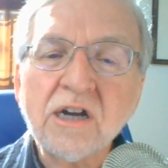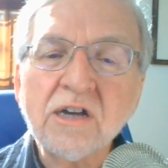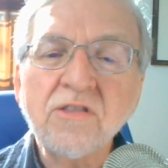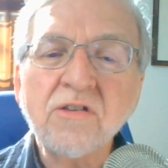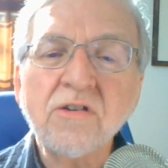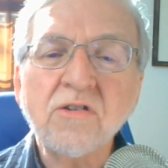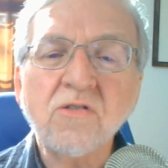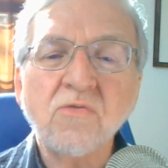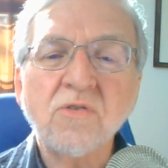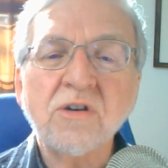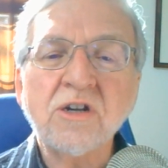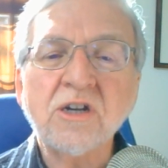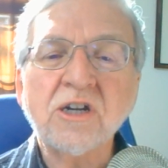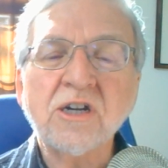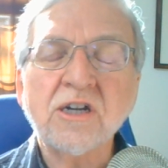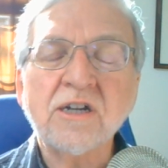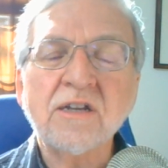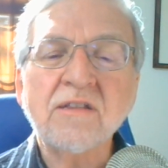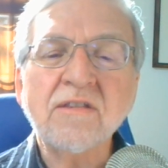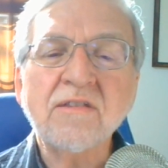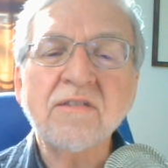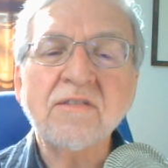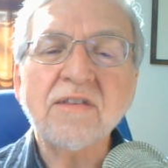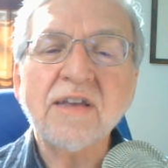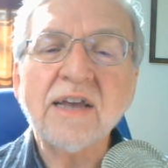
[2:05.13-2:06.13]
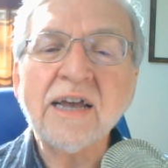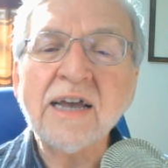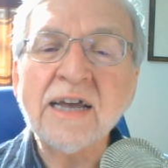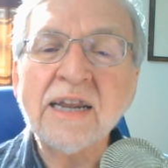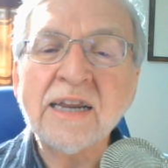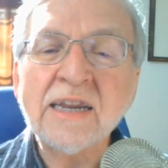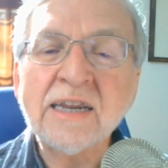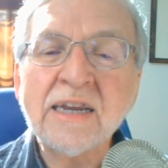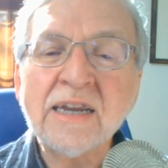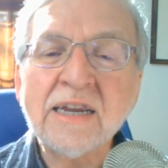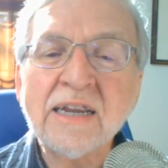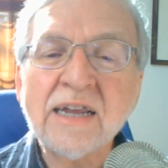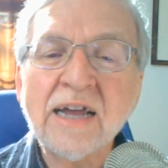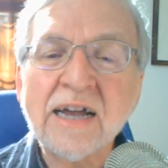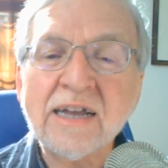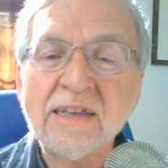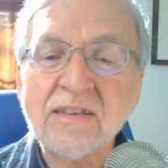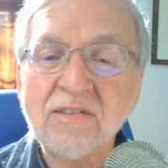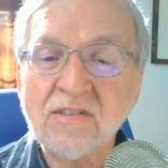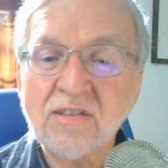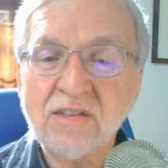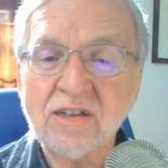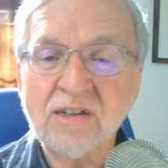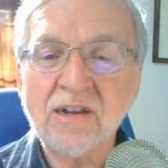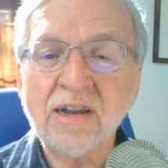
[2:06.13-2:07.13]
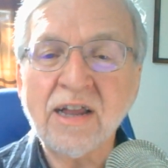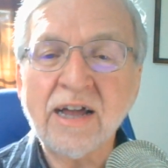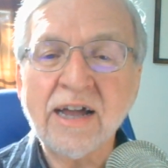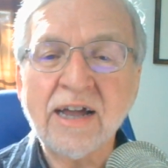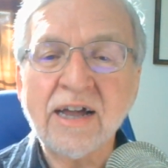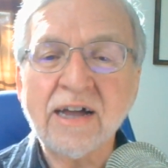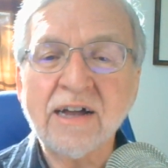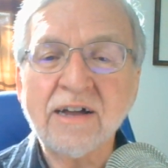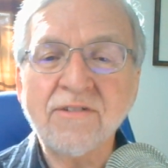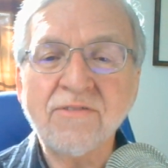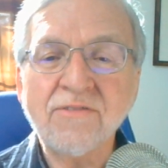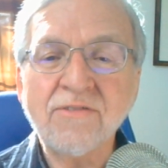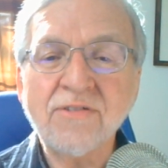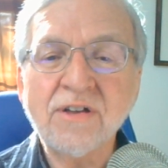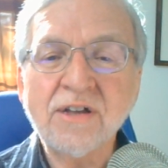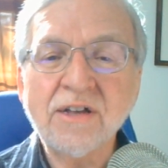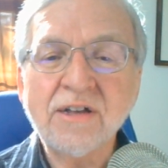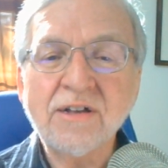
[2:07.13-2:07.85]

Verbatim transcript: other Christians, and I still have.